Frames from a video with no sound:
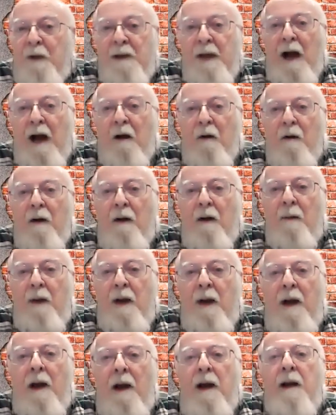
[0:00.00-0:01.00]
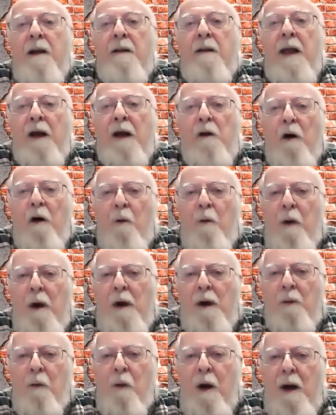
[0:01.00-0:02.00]
Now, that all
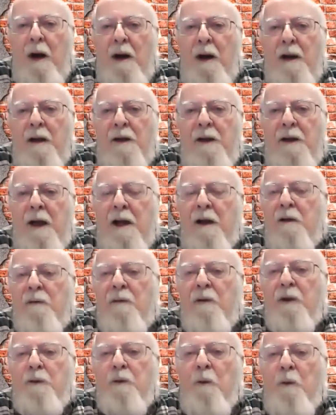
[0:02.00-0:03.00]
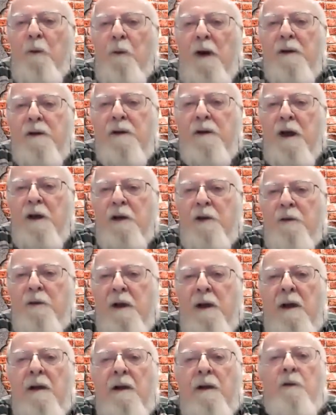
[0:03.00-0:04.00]
went away at the end of the 20th
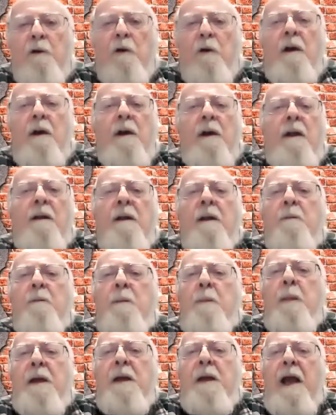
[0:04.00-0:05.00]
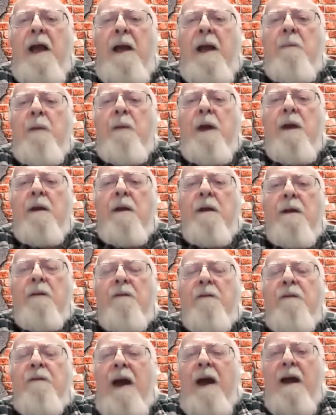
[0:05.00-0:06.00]
century. It became the
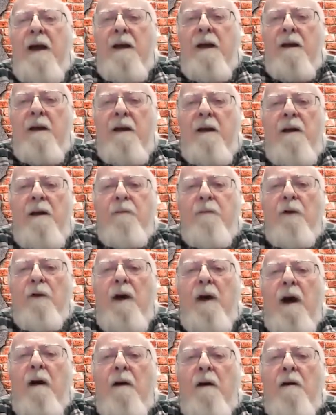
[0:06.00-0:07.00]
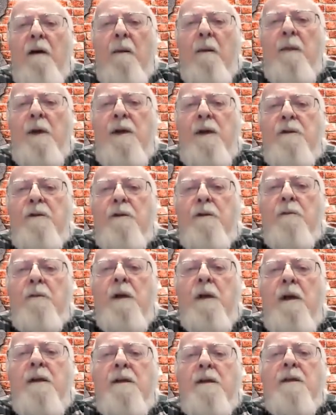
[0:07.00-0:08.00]
fad for car companies to
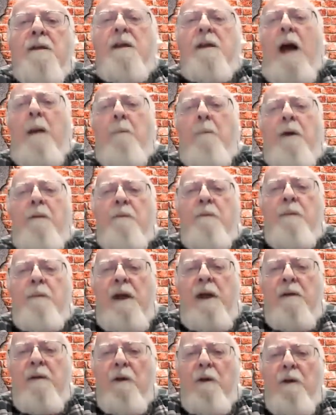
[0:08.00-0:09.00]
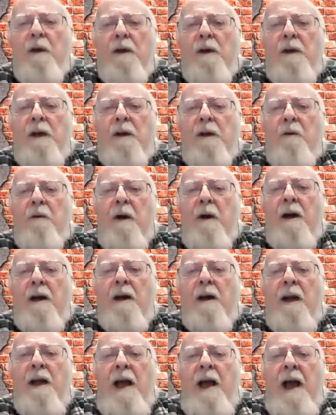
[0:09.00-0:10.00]
stop being vertically
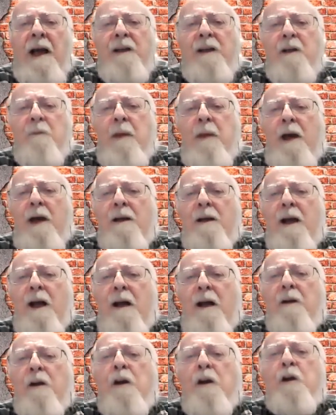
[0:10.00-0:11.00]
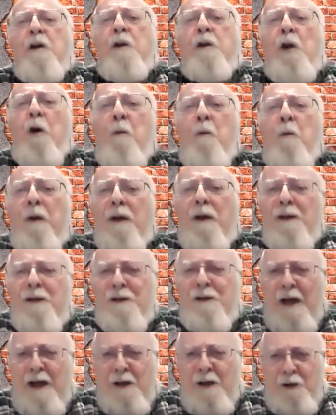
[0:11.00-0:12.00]
integrated and depend on
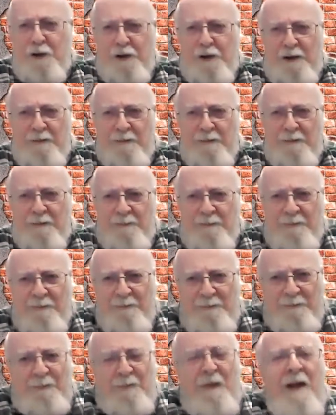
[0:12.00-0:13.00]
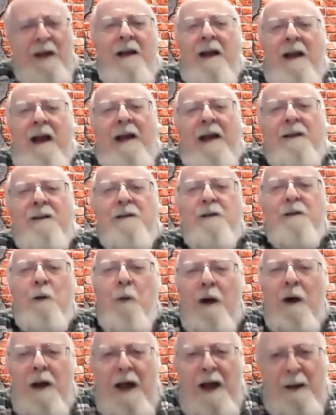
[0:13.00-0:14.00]
globalization. And so
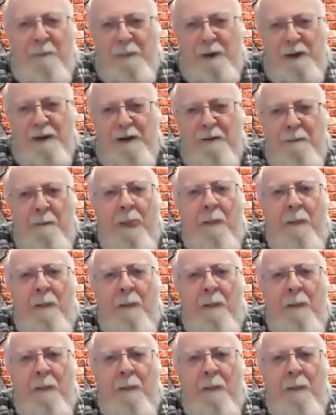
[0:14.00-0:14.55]
what happened?